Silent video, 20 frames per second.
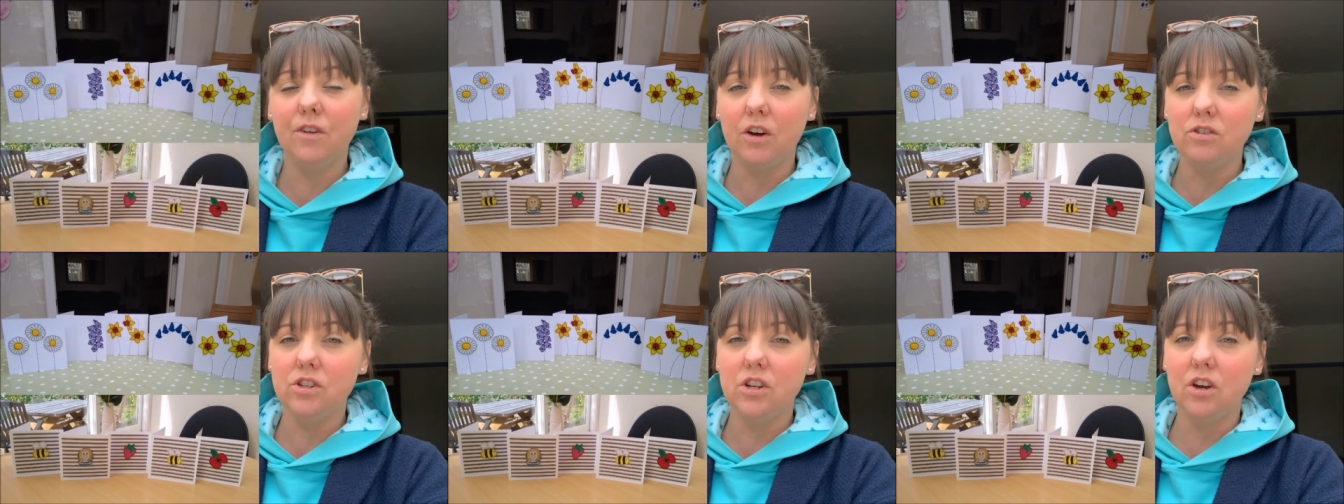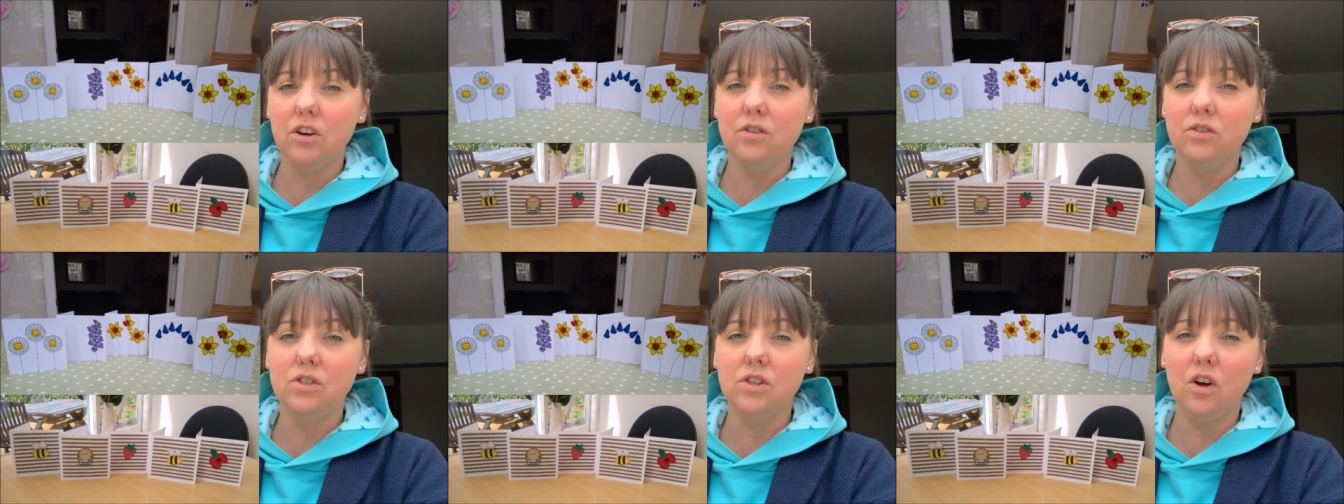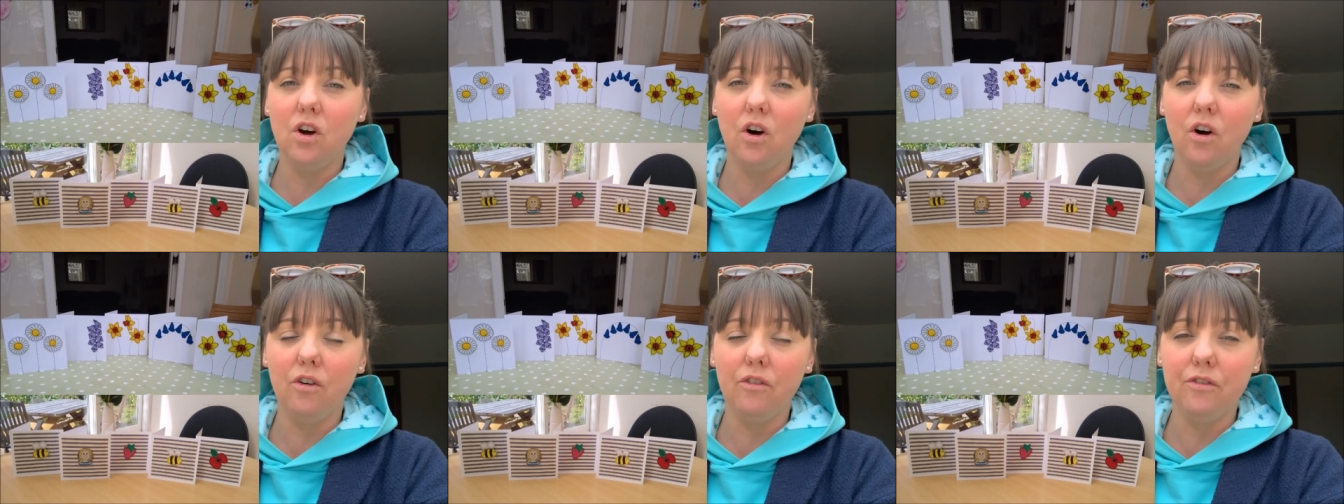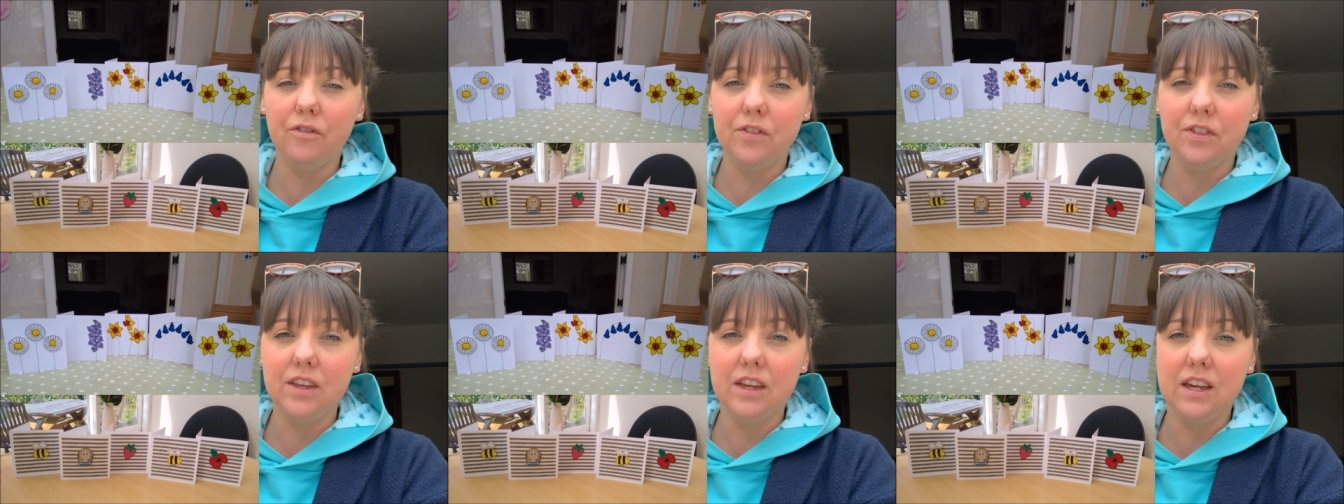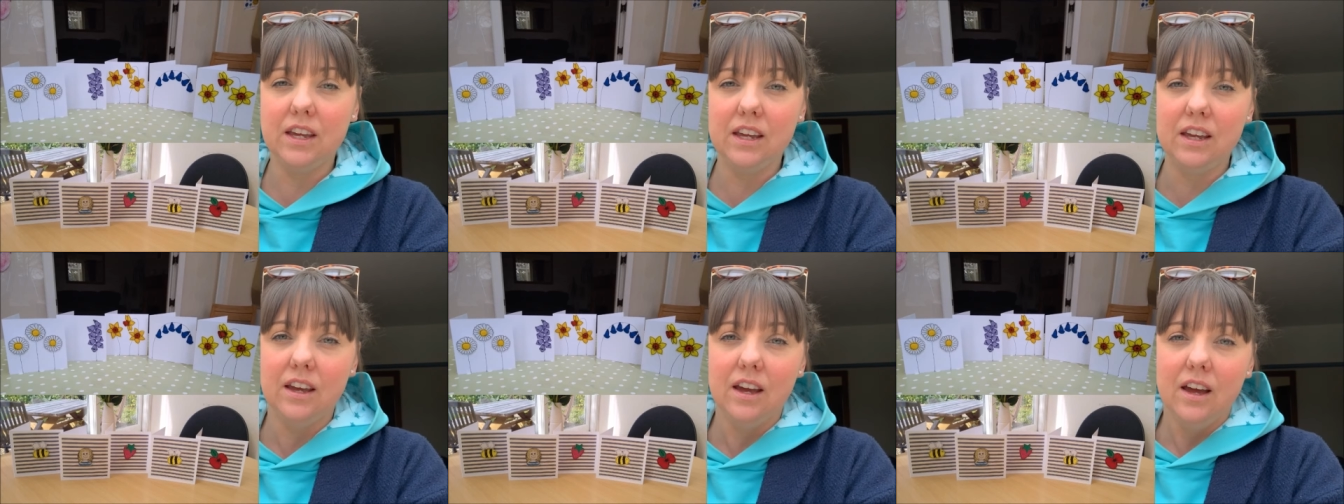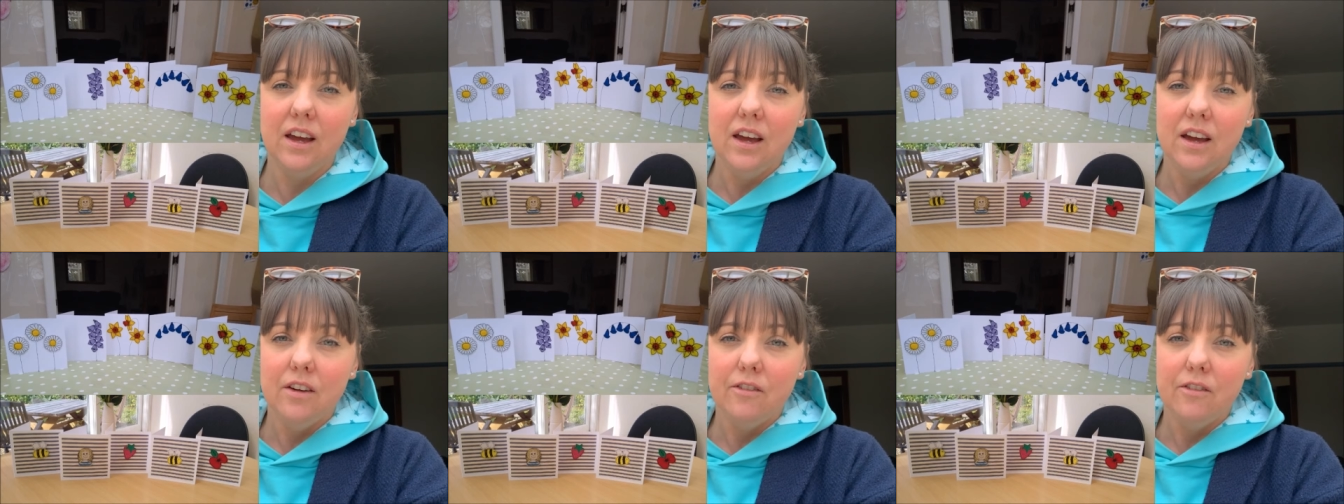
some photos of the